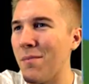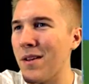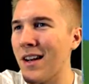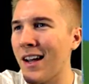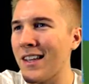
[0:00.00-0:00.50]
I
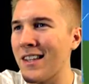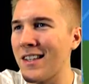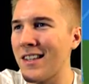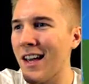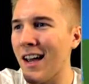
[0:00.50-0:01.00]
mean, I
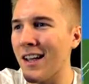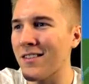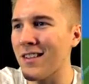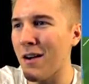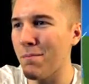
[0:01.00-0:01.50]

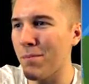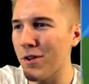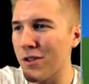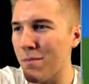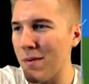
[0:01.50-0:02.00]
guess. I'll
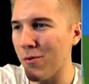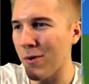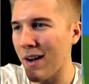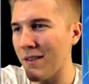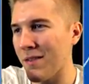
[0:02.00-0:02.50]
put some people
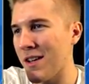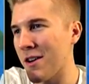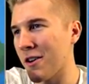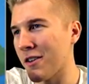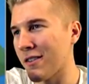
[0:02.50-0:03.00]
right
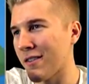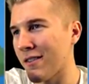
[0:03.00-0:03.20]
here.